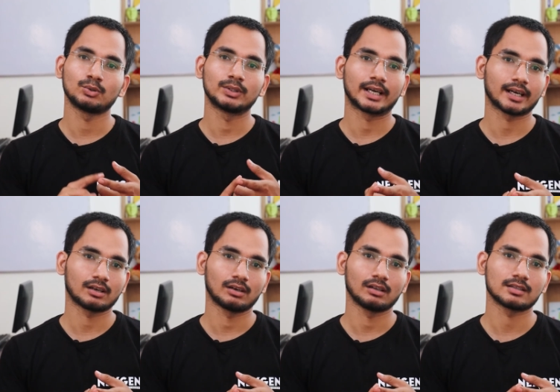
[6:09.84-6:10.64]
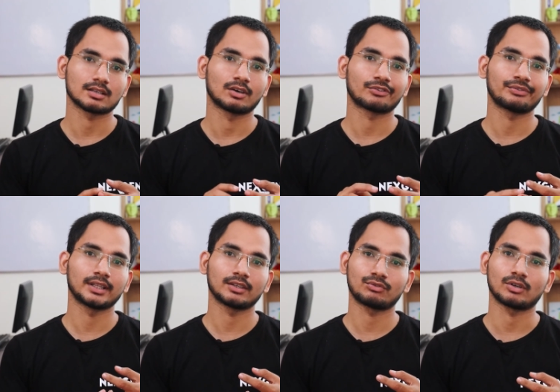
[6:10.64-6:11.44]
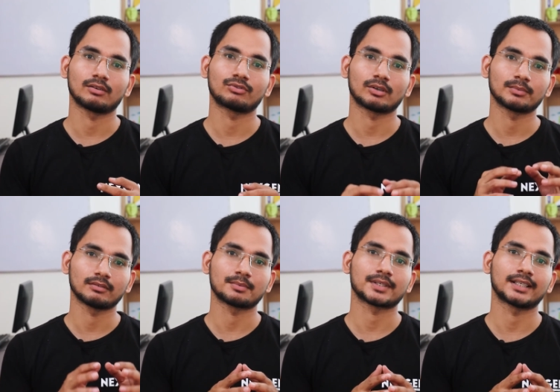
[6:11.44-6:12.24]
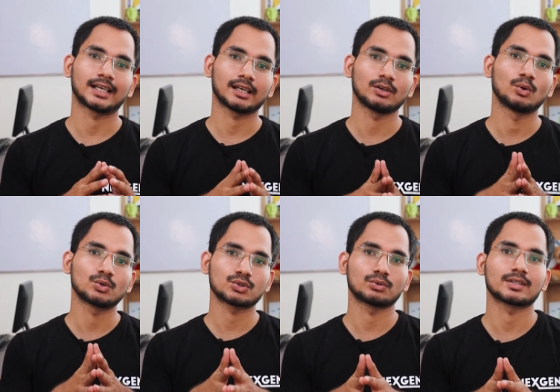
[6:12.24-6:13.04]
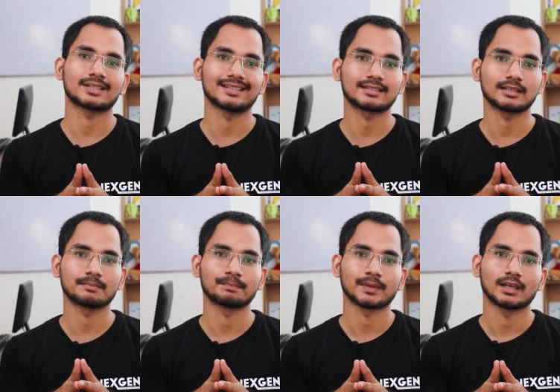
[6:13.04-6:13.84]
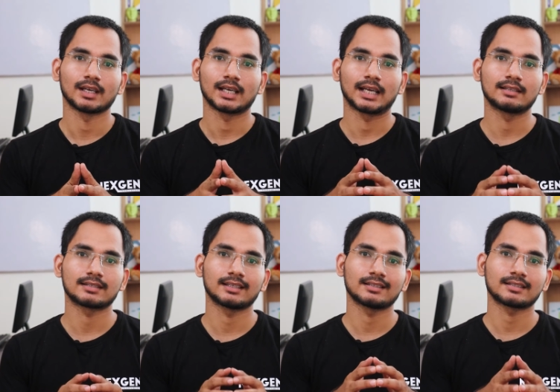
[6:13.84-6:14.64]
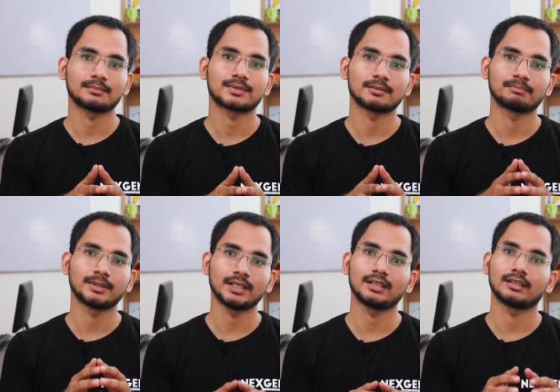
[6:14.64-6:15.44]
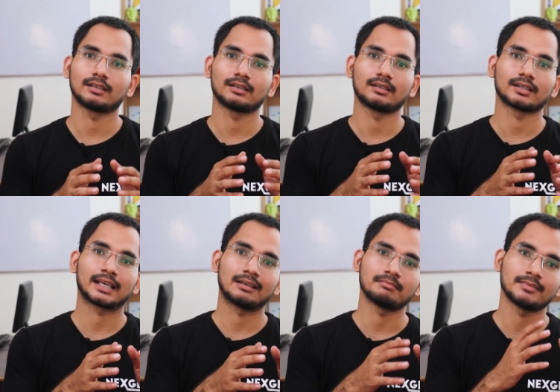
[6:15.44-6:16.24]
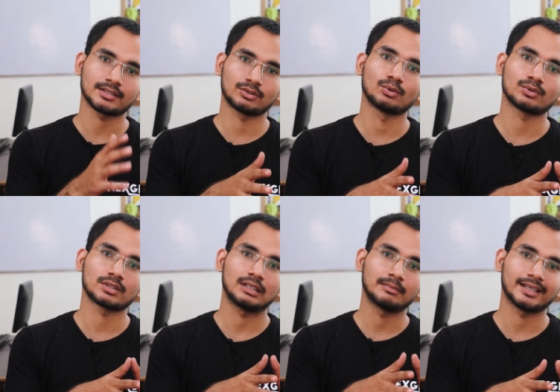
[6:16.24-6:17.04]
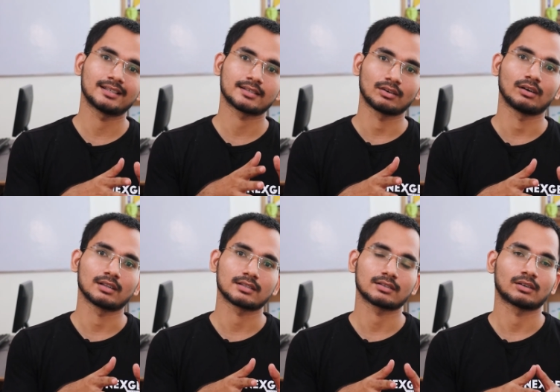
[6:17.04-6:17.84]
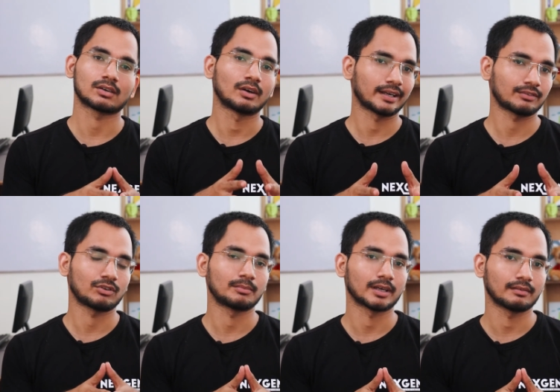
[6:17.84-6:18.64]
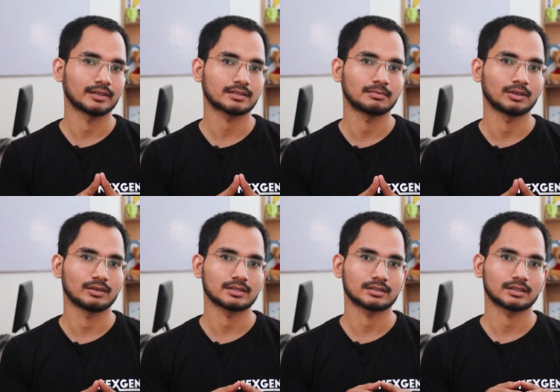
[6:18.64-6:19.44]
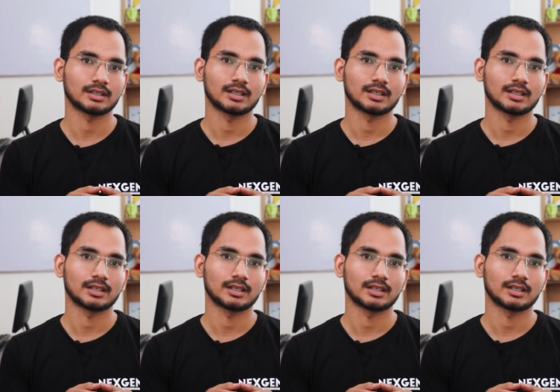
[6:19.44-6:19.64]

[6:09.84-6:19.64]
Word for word: do direct calls or fill the form from the website directly goes to the sales team. And sales team simply can miss those emails, calls or contact form requests because